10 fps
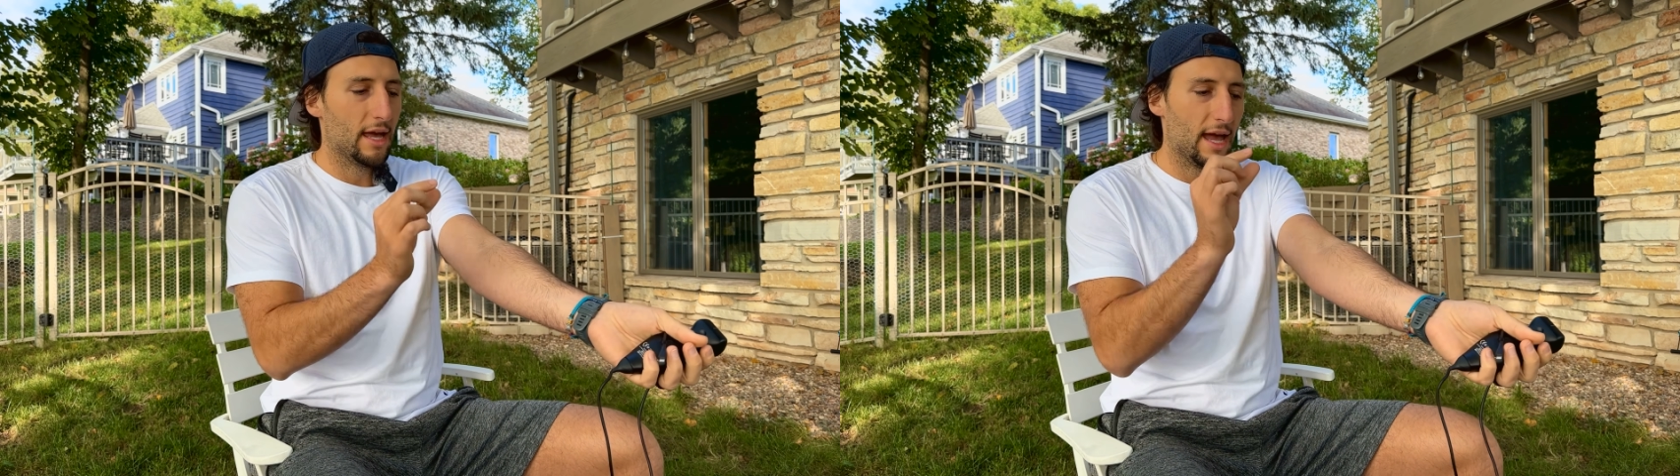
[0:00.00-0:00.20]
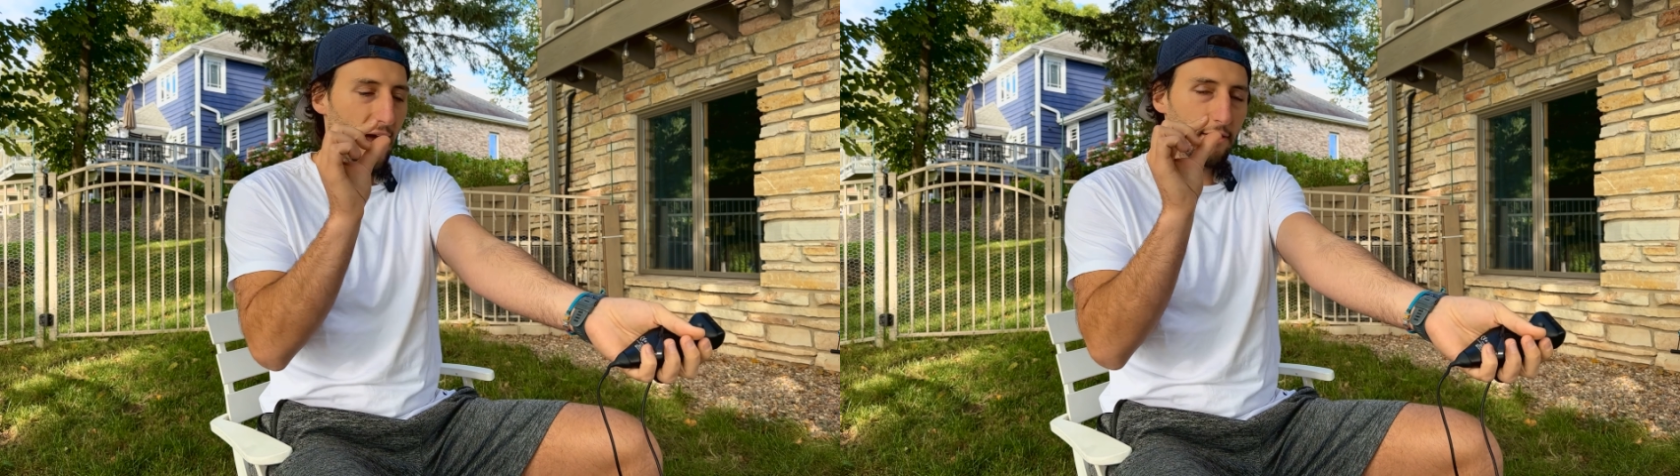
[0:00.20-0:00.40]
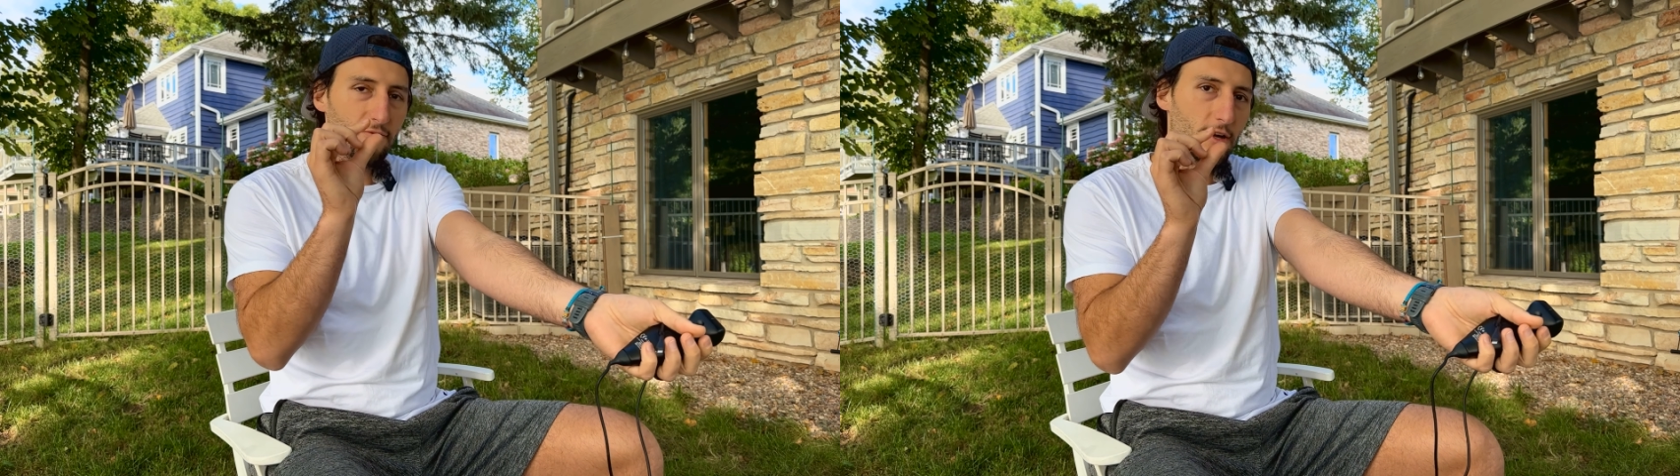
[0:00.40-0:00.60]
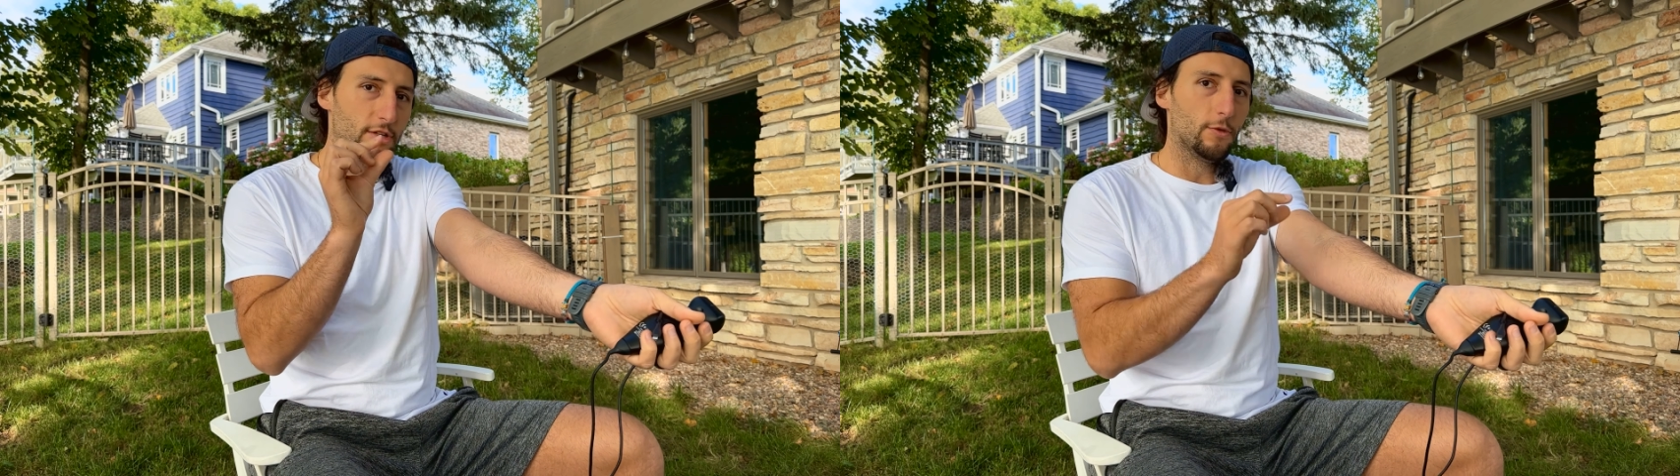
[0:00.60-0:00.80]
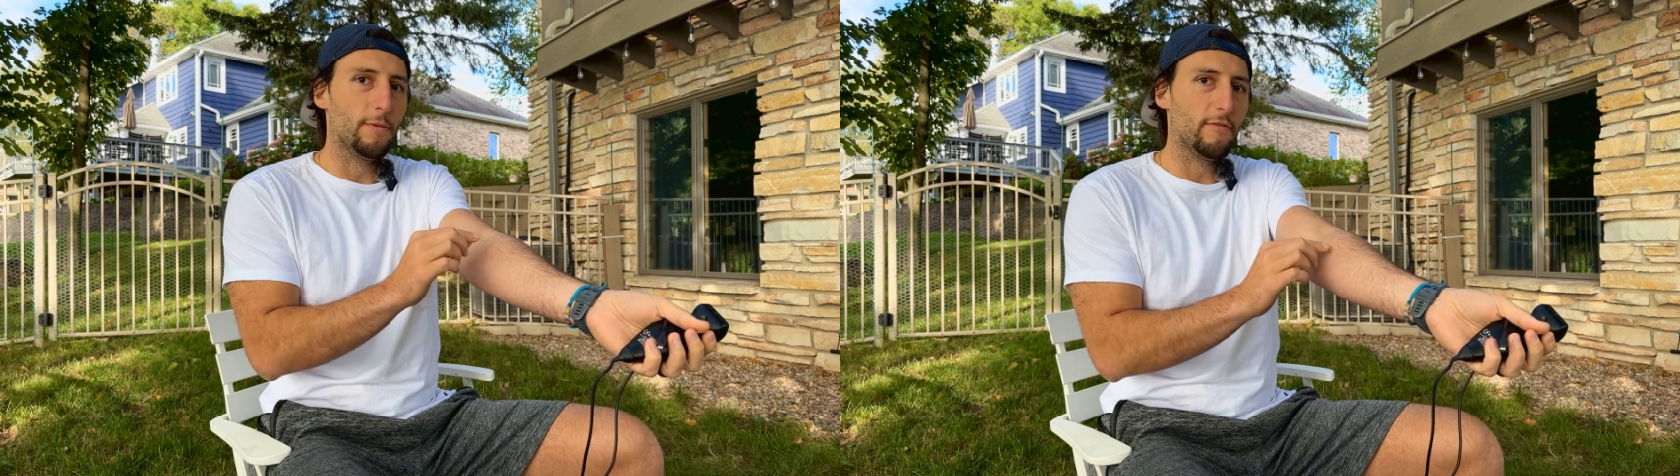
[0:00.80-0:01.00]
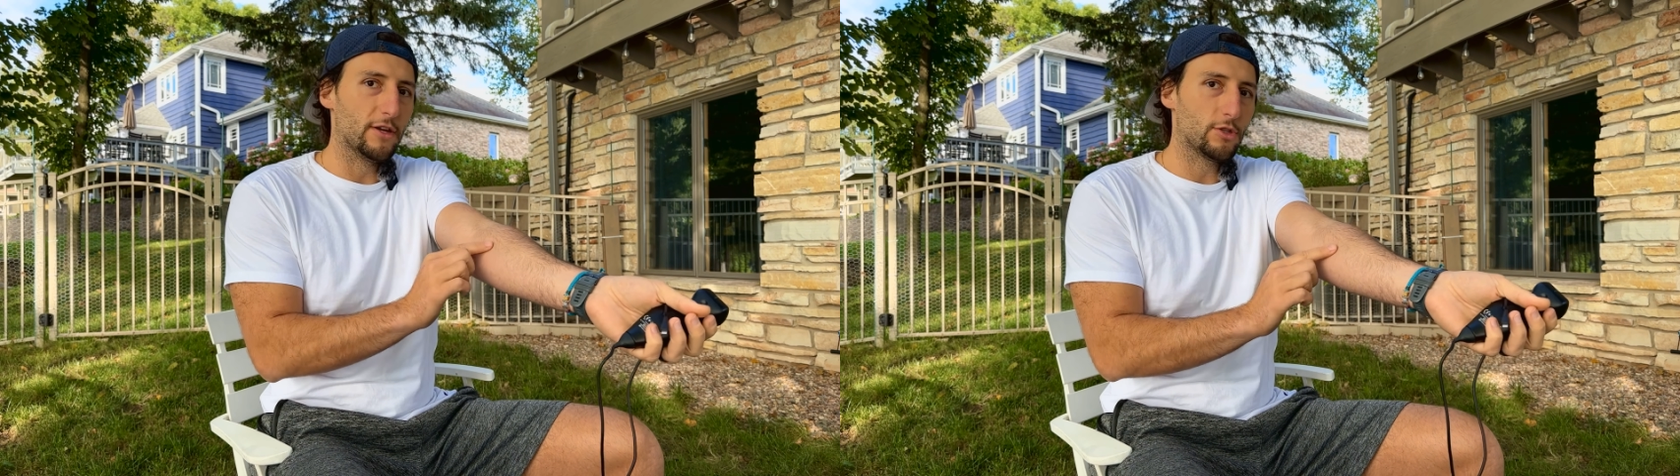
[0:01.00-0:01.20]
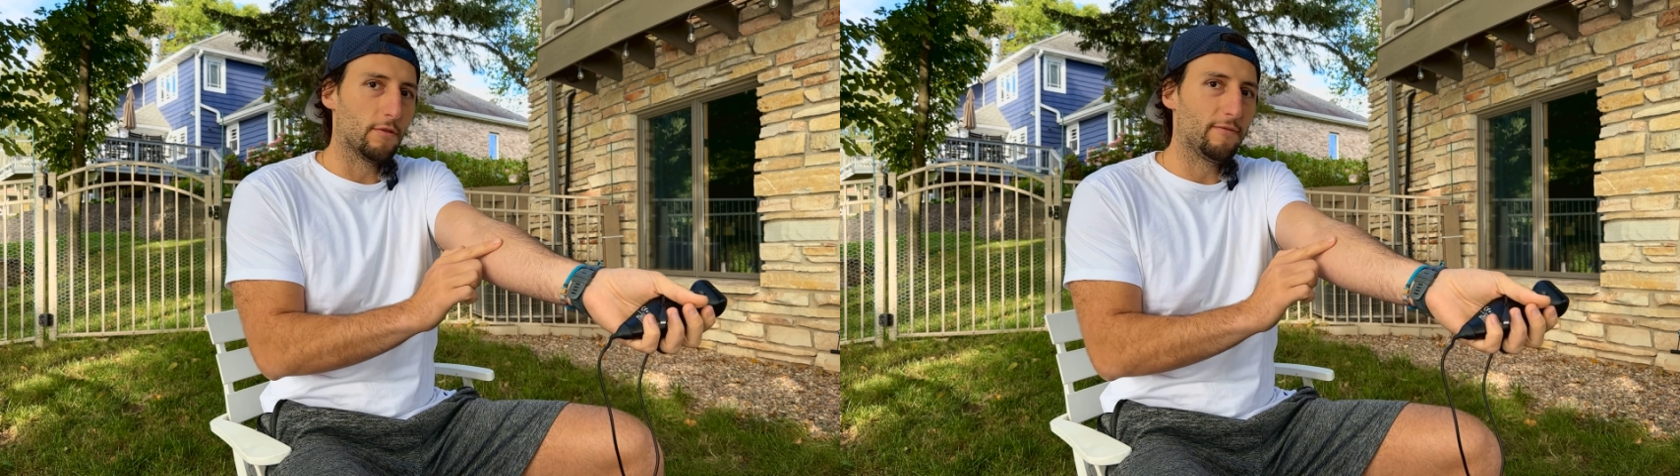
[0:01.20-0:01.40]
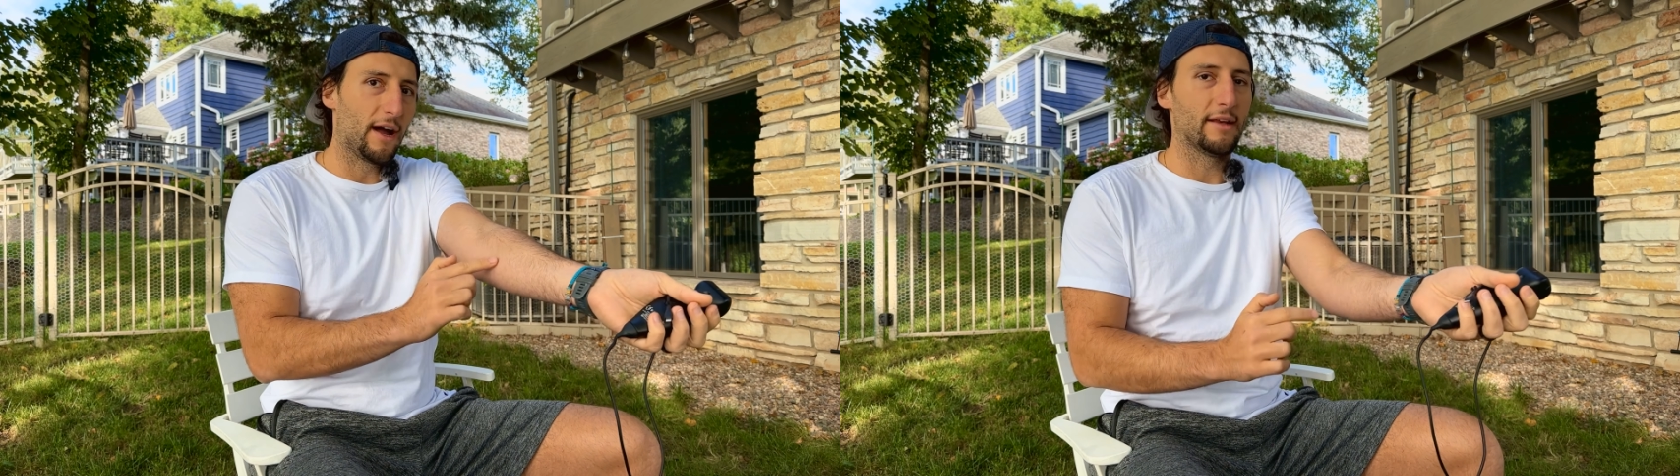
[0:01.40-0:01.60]
at very
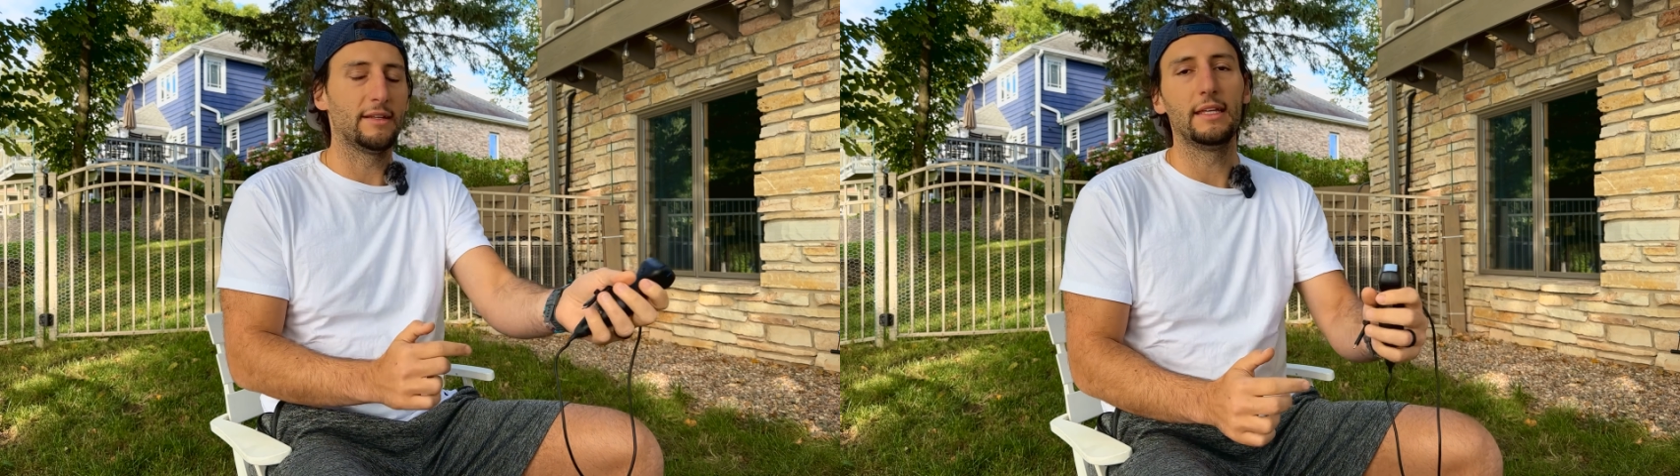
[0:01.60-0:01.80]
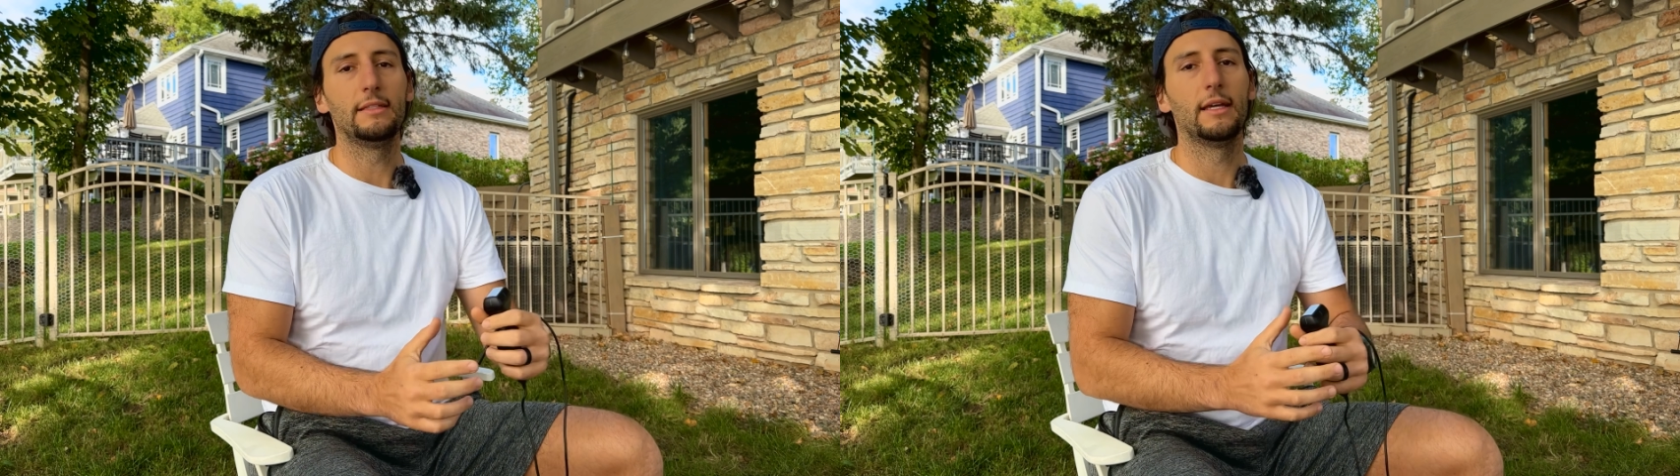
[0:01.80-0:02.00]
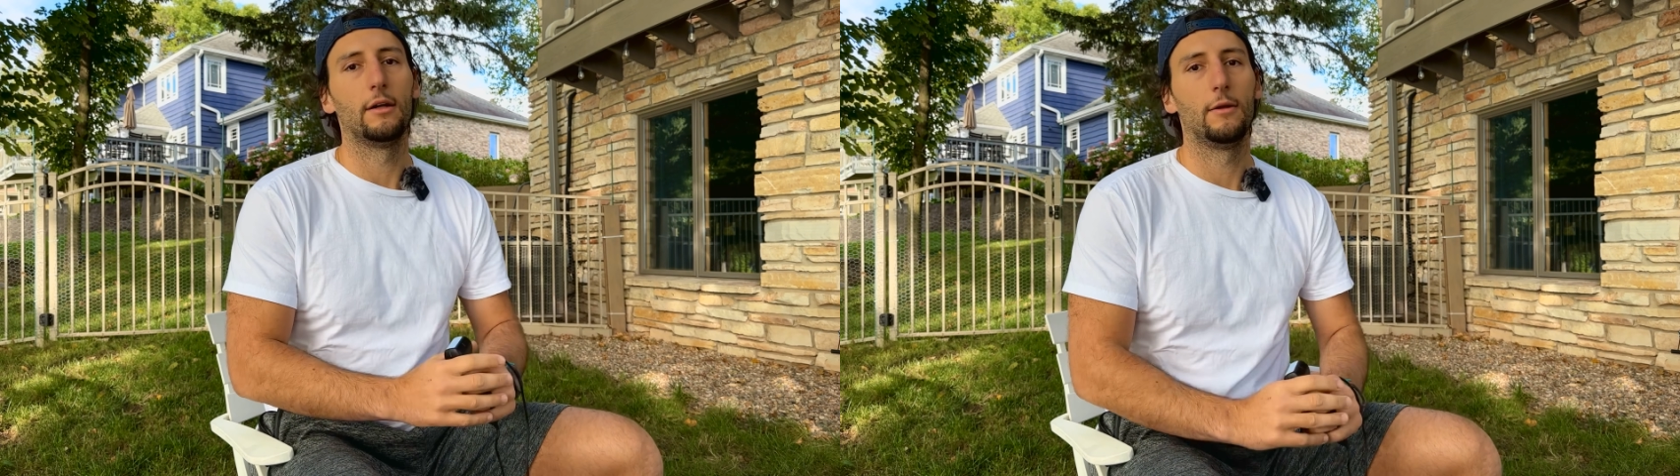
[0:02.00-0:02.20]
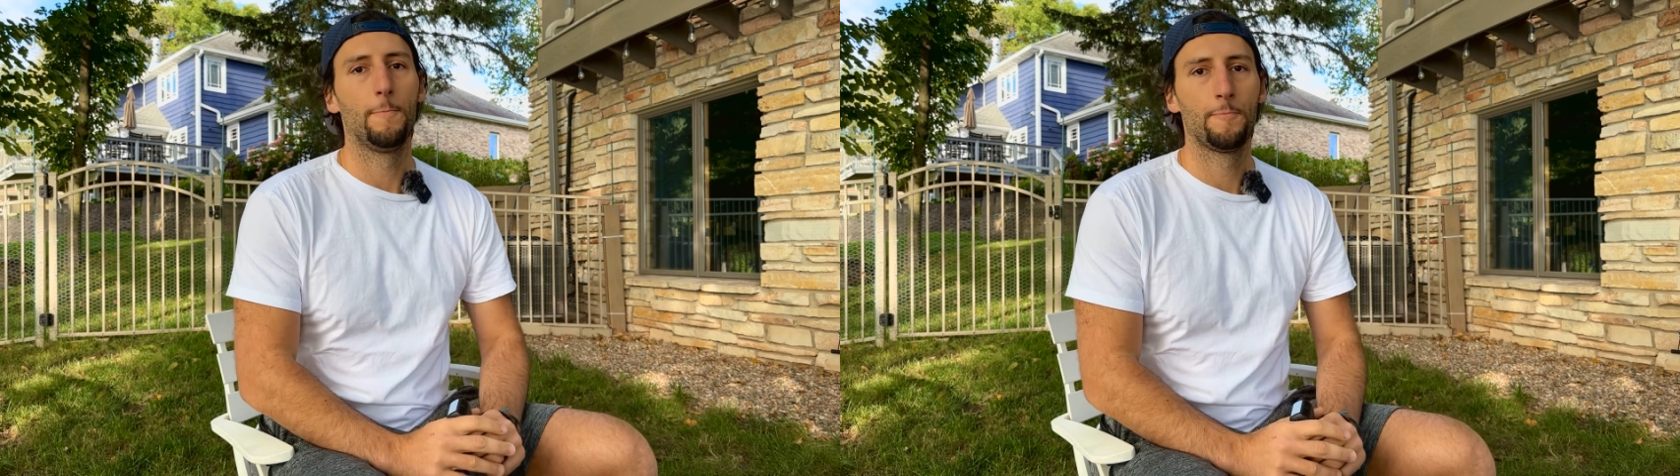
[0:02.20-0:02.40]
superficial fine detail.